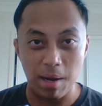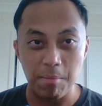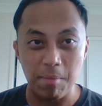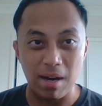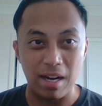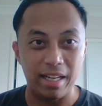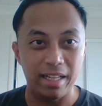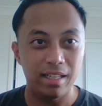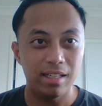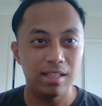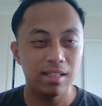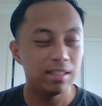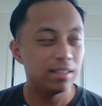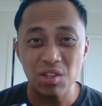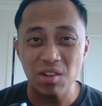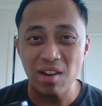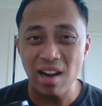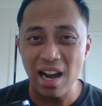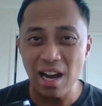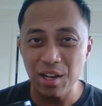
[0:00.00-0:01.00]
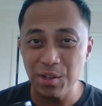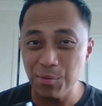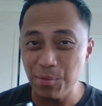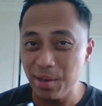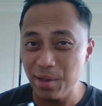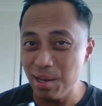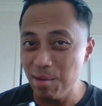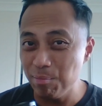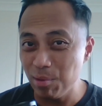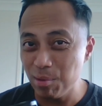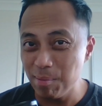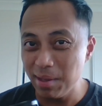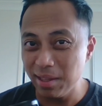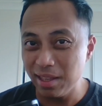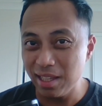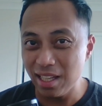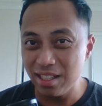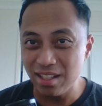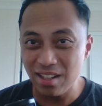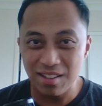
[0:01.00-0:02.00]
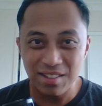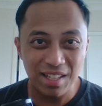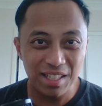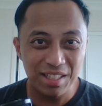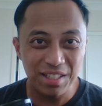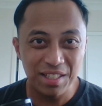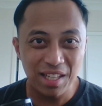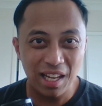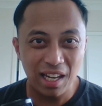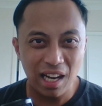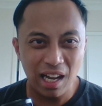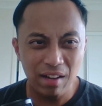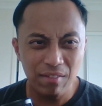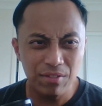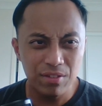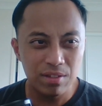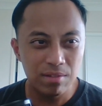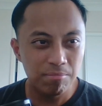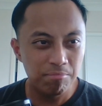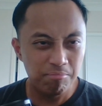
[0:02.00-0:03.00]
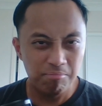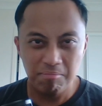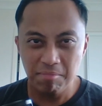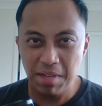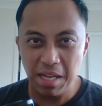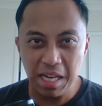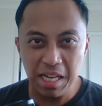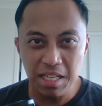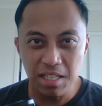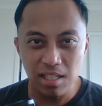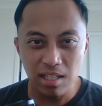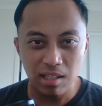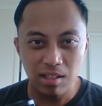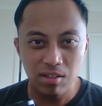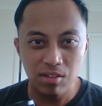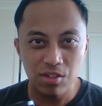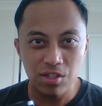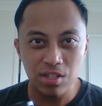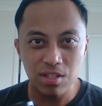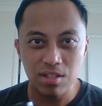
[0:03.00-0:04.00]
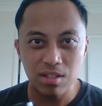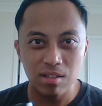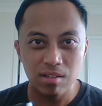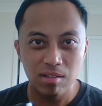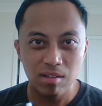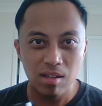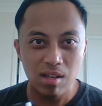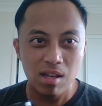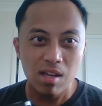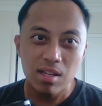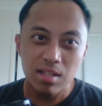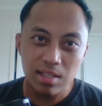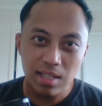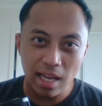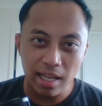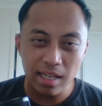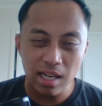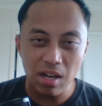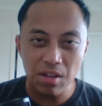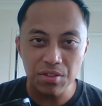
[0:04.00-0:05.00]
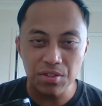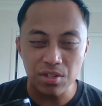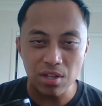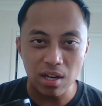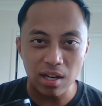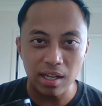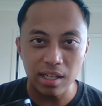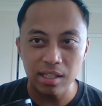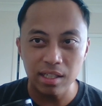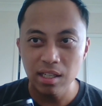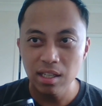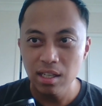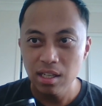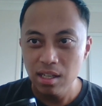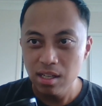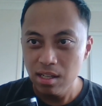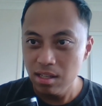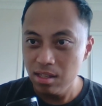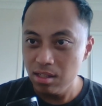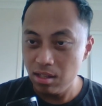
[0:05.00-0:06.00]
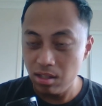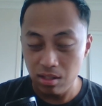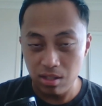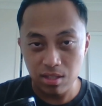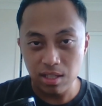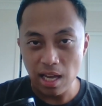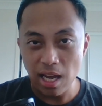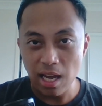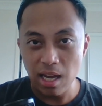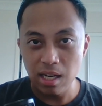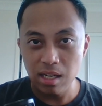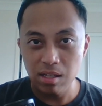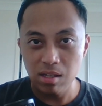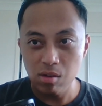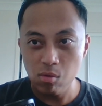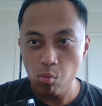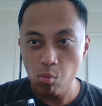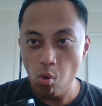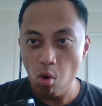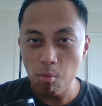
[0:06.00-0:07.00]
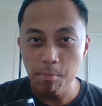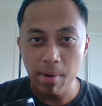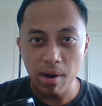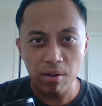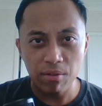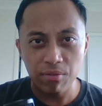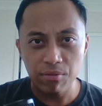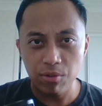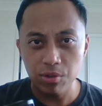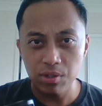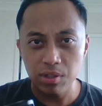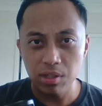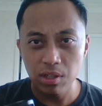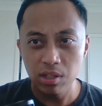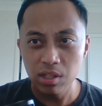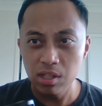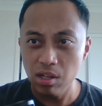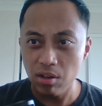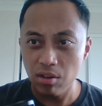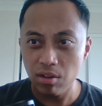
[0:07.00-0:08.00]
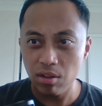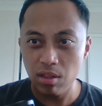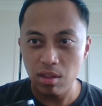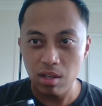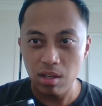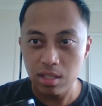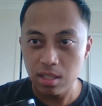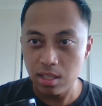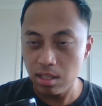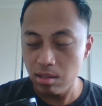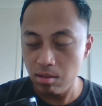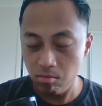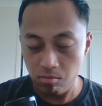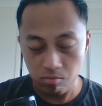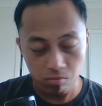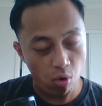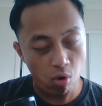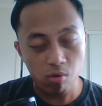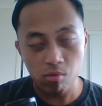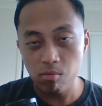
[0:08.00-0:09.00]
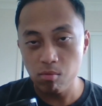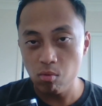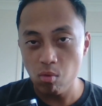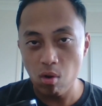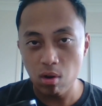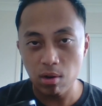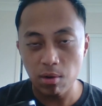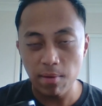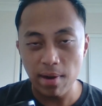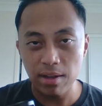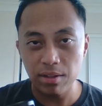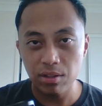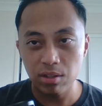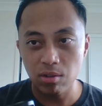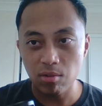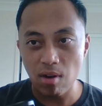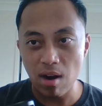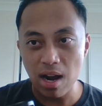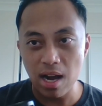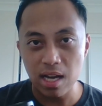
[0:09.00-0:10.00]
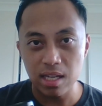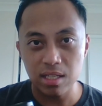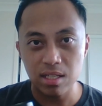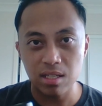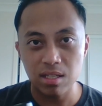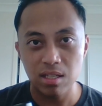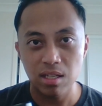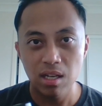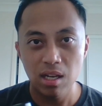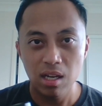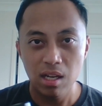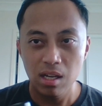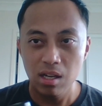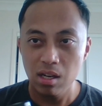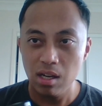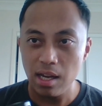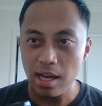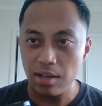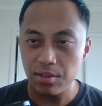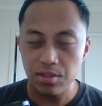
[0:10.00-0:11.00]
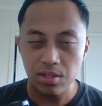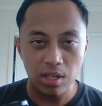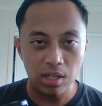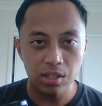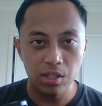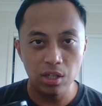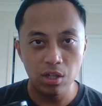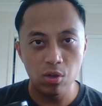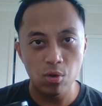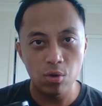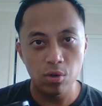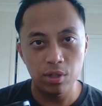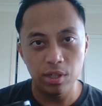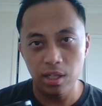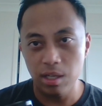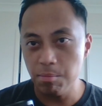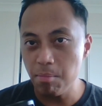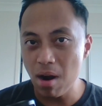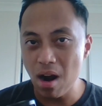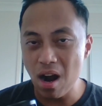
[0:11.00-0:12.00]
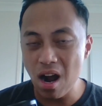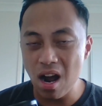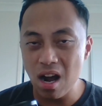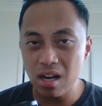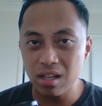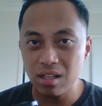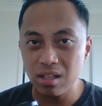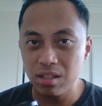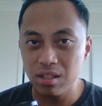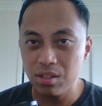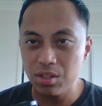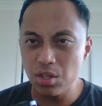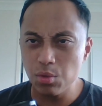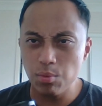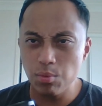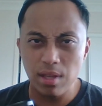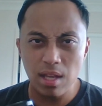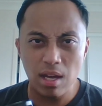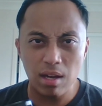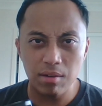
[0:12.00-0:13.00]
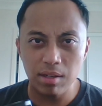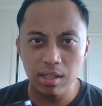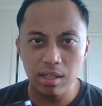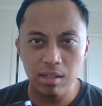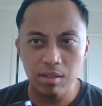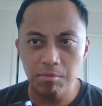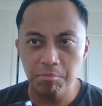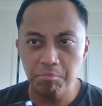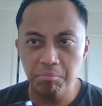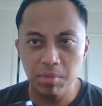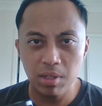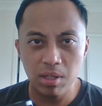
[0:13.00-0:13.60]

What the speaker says: mind. So how do we implement that in our day-to-day lives? Easy. Just stand outside. You can walk barefoot in the earth, walk around the grass, outside your lawn, in a park, just without any,